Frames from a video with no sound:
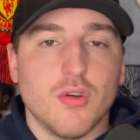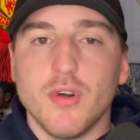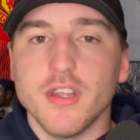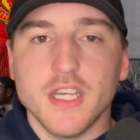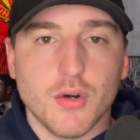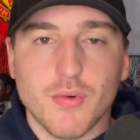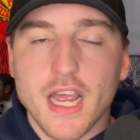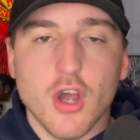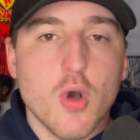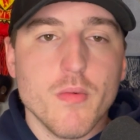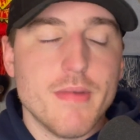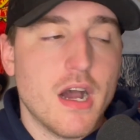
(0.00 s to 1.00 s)
really to write
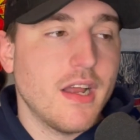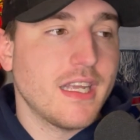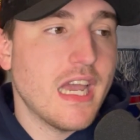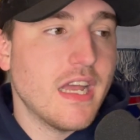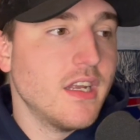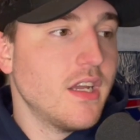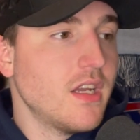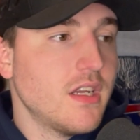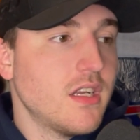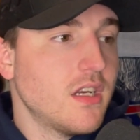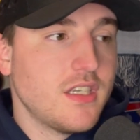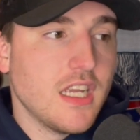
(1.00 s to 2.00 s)
home about. Again,
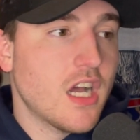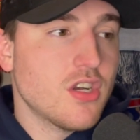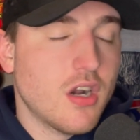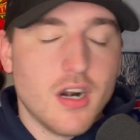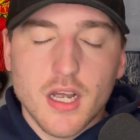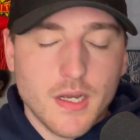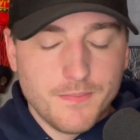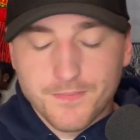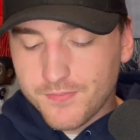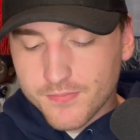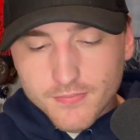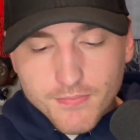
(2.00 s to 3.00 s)

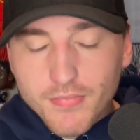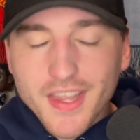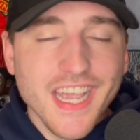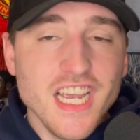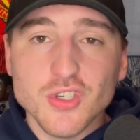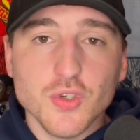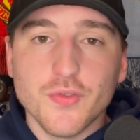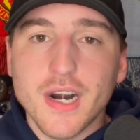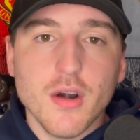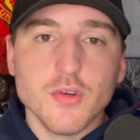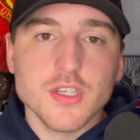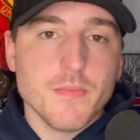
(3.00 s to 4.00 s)
Jesus
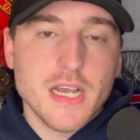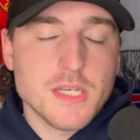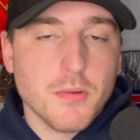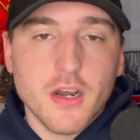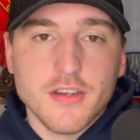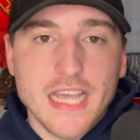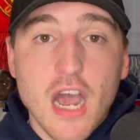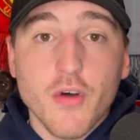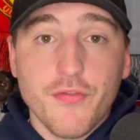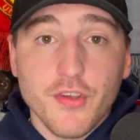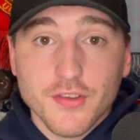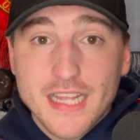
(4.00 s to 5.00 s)
Ferreira was the best player in the
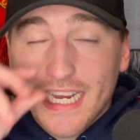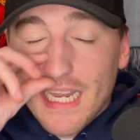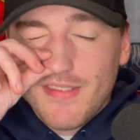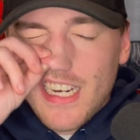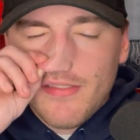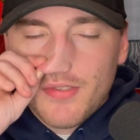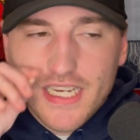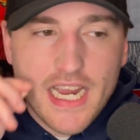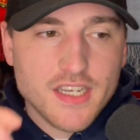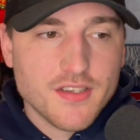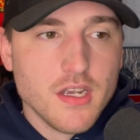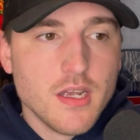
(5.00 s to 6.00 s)
outfield that game. James
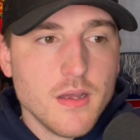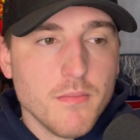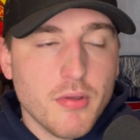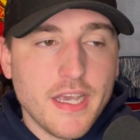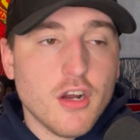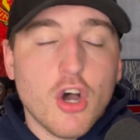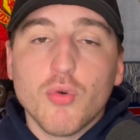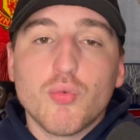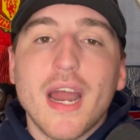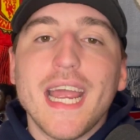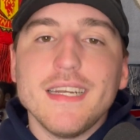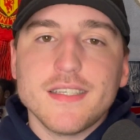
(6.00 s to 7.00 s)
Sands played all
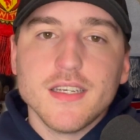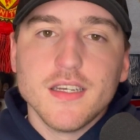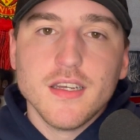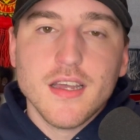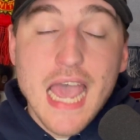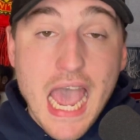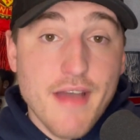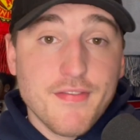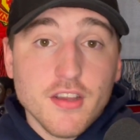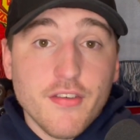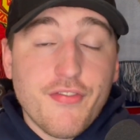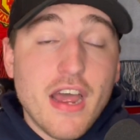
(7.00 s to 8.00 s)
right after
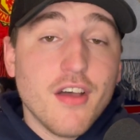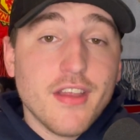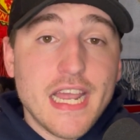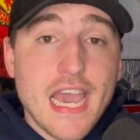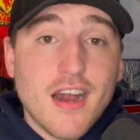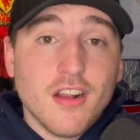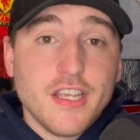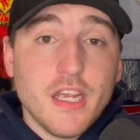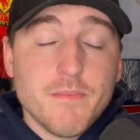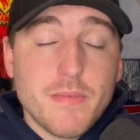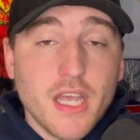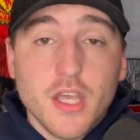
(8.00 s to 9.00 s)
the foul that he had on
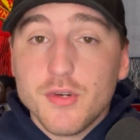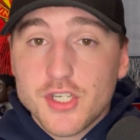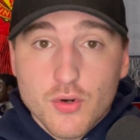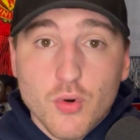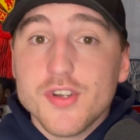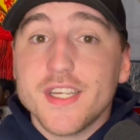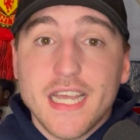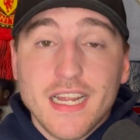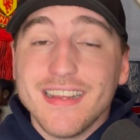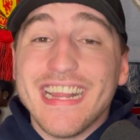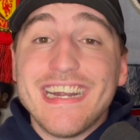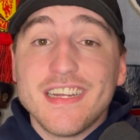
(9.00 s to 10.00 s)
Liam Bailey, which, of course,
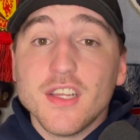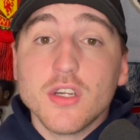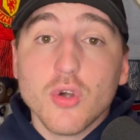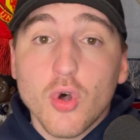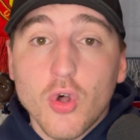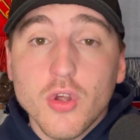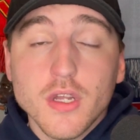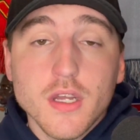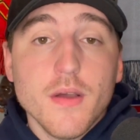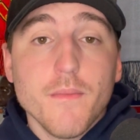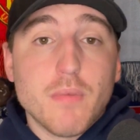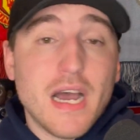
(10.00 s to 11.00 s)
again, led to the goal
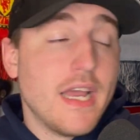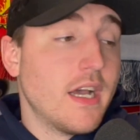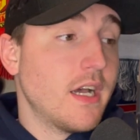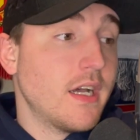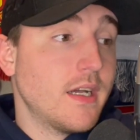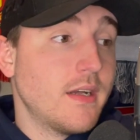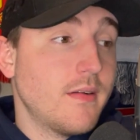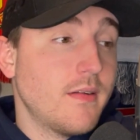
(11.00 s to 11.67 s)
by